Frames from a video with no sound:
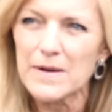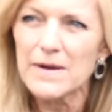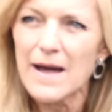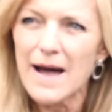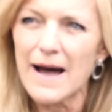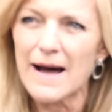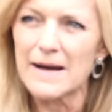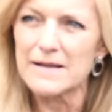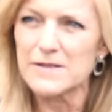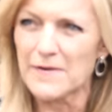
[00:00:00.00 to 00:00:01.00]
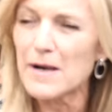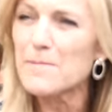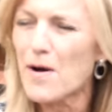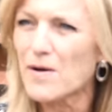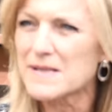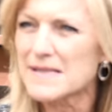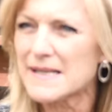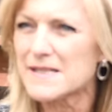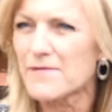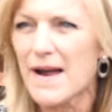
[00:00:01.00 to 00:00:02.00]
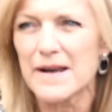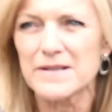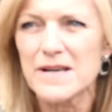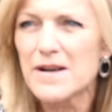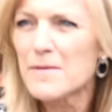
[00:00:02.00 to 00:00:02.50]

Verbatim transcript: uh, develop policies around